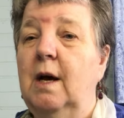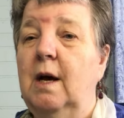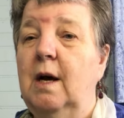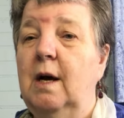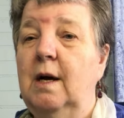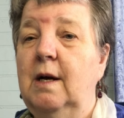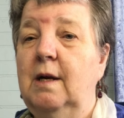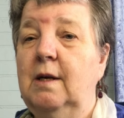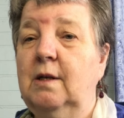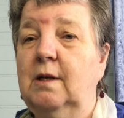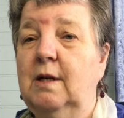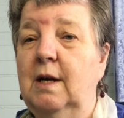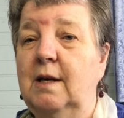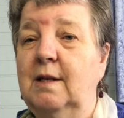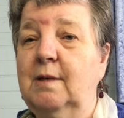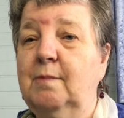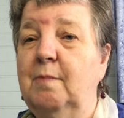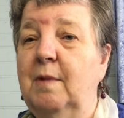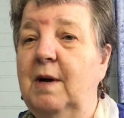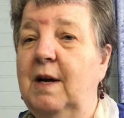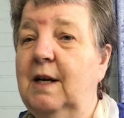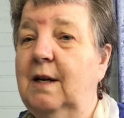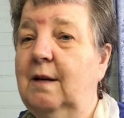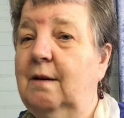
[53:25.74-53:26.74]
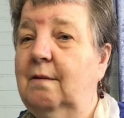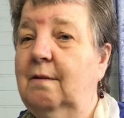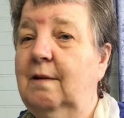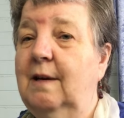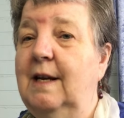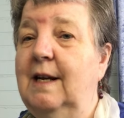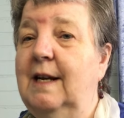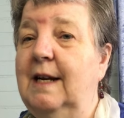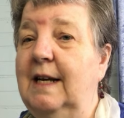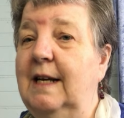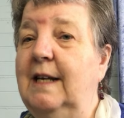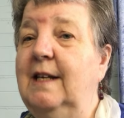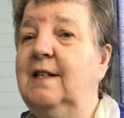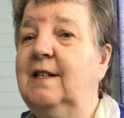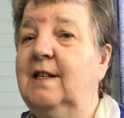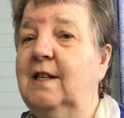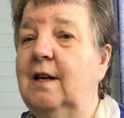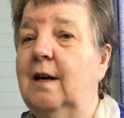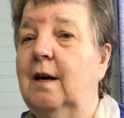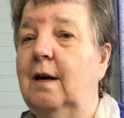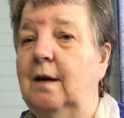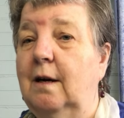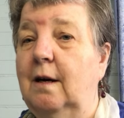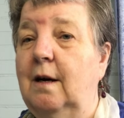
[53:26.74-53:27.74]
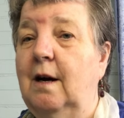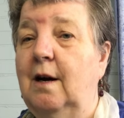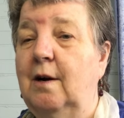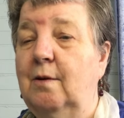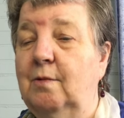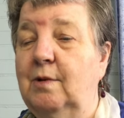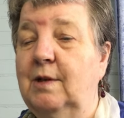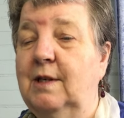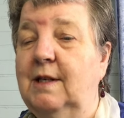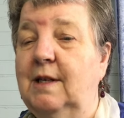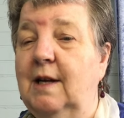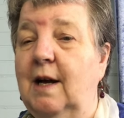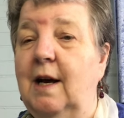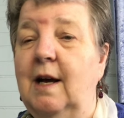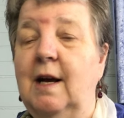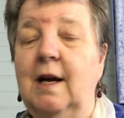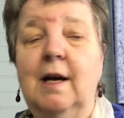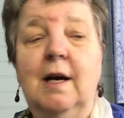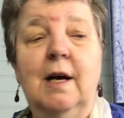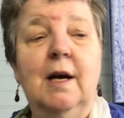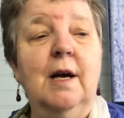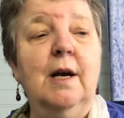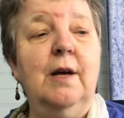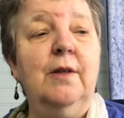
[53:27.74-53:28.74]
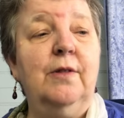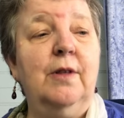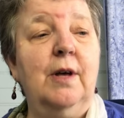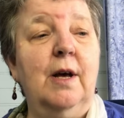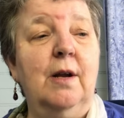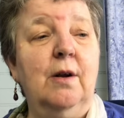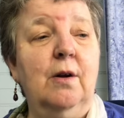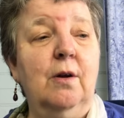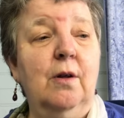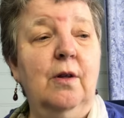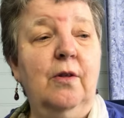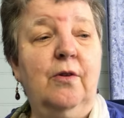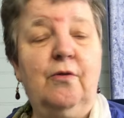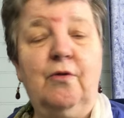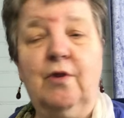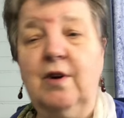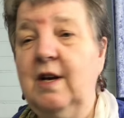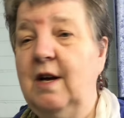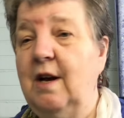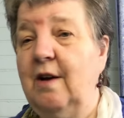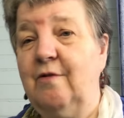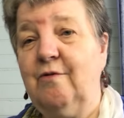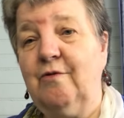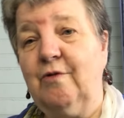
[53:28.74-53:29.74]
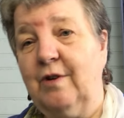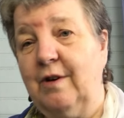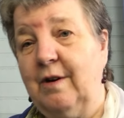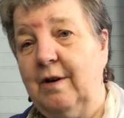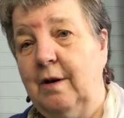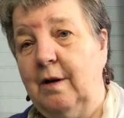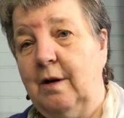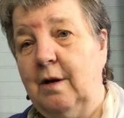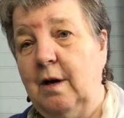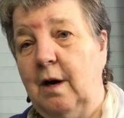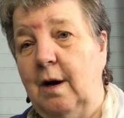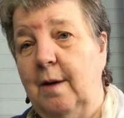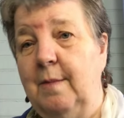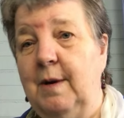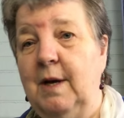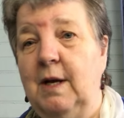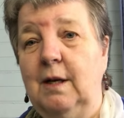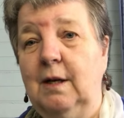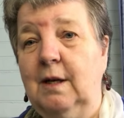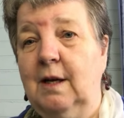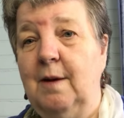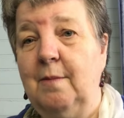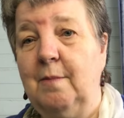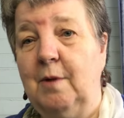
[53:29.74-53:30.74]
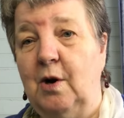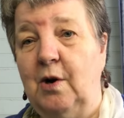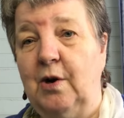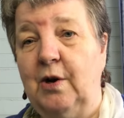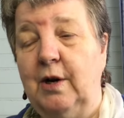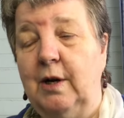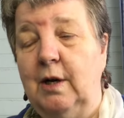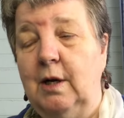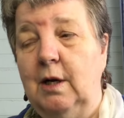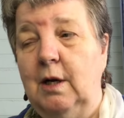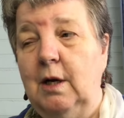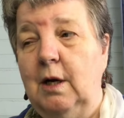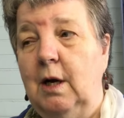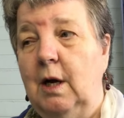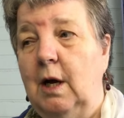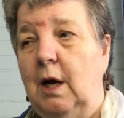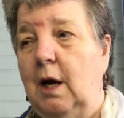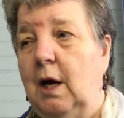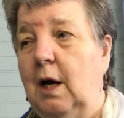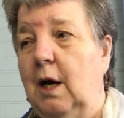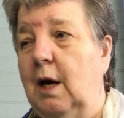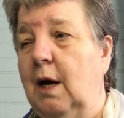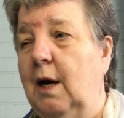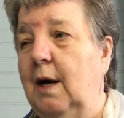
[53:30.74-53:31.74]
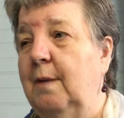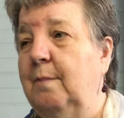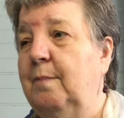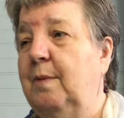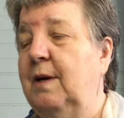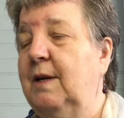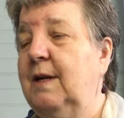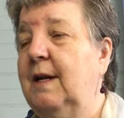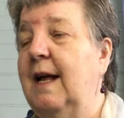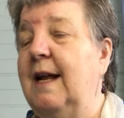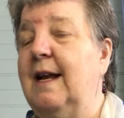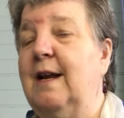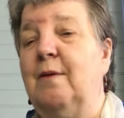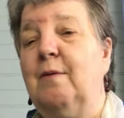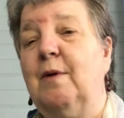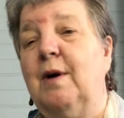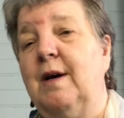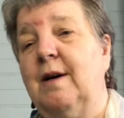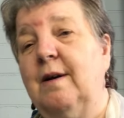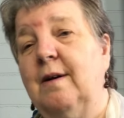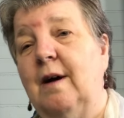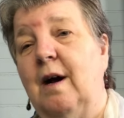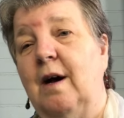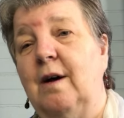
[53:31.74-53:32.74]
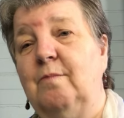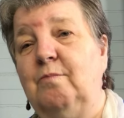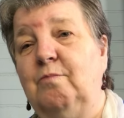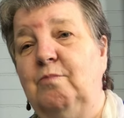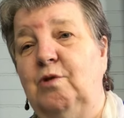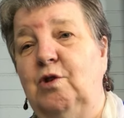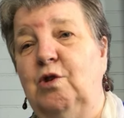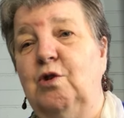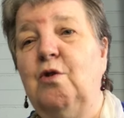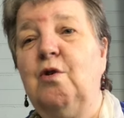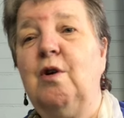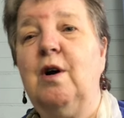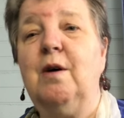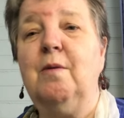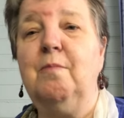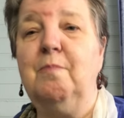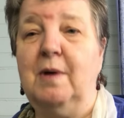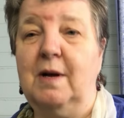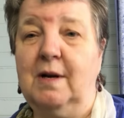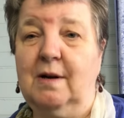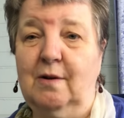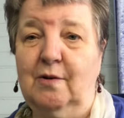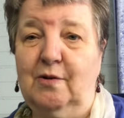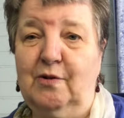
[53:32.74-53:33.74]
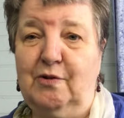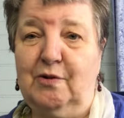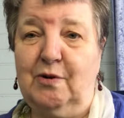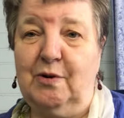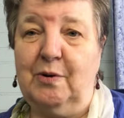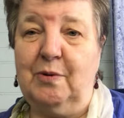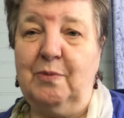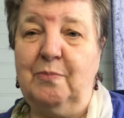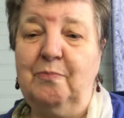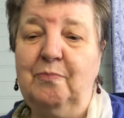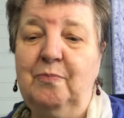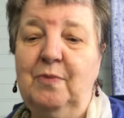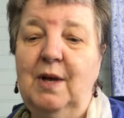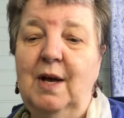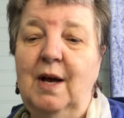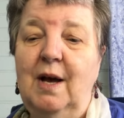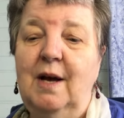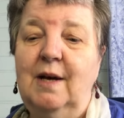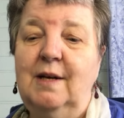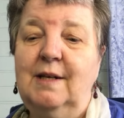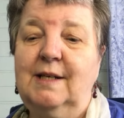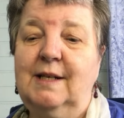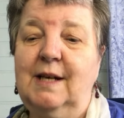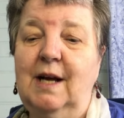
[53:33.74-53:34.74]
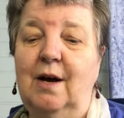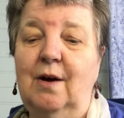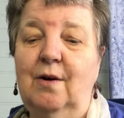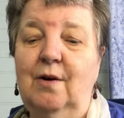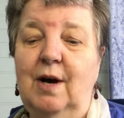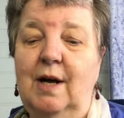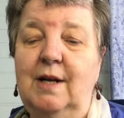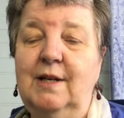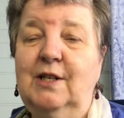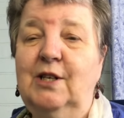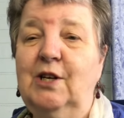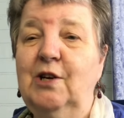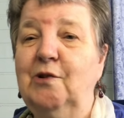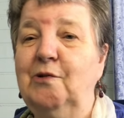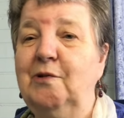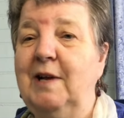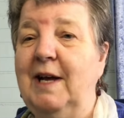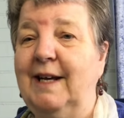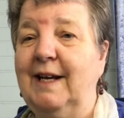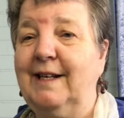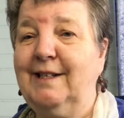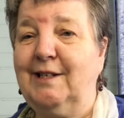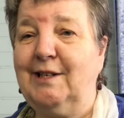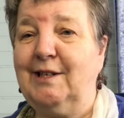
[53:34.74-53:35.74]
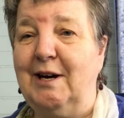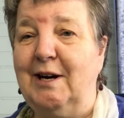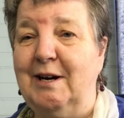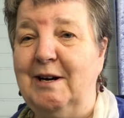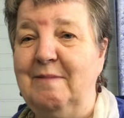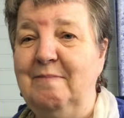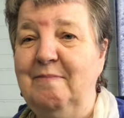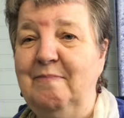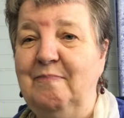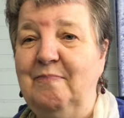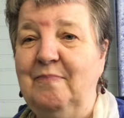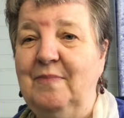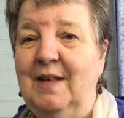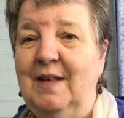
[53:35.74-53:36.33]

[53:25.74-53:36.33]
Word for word: it does make it easier, I would say, than 300. I mean, come on. Uh, but anyway, I'm sure I'll muddle through. So until next time,